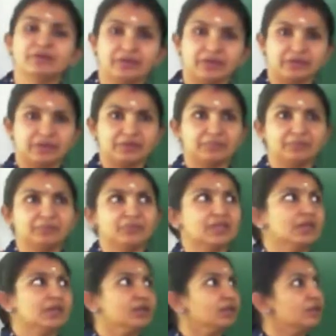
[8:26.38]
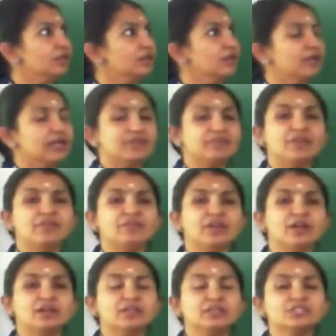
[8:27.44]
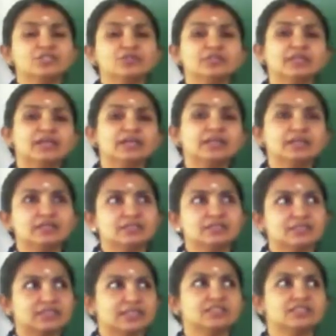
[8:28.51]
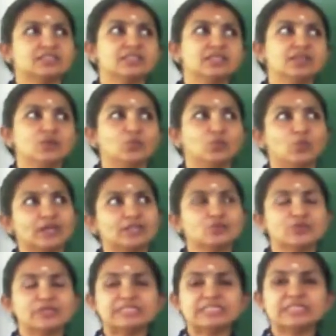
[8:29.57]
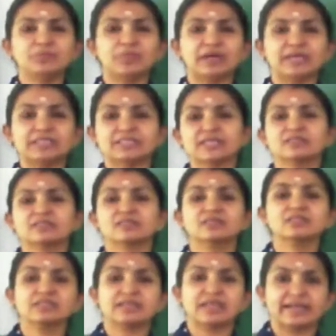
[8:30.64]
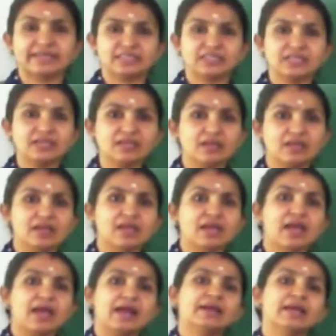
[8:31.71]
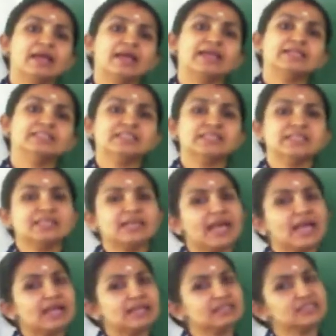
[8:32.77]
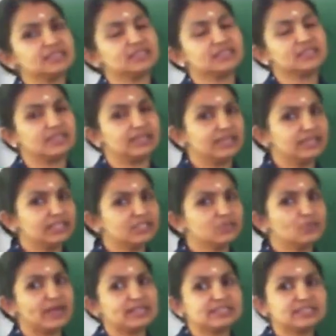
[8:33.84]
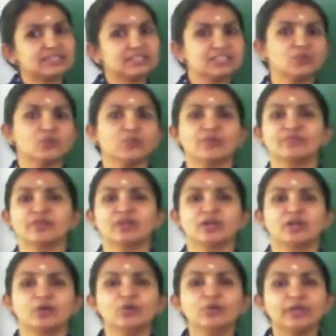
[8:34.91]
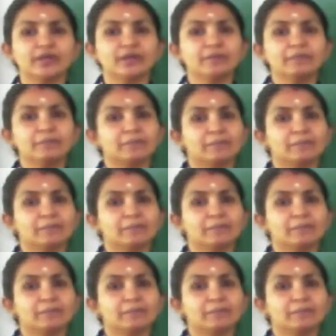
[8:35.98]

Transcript: degree? Anyway, we understood that 60, 120 bisector is 90 and 90 and 60. It's bisector when we are doing.